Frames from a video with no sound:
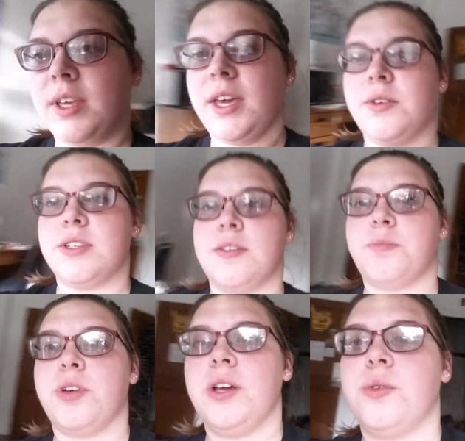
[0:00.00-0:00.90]
It was
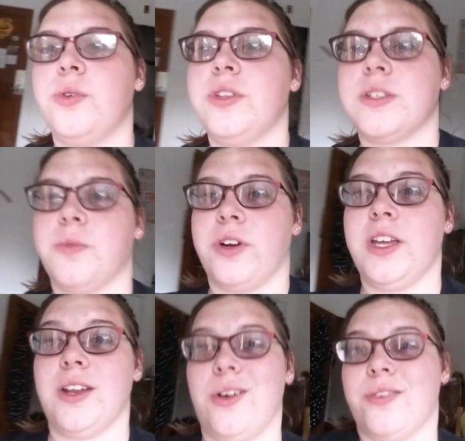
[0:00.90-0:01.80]
pretty cool this morning, you know,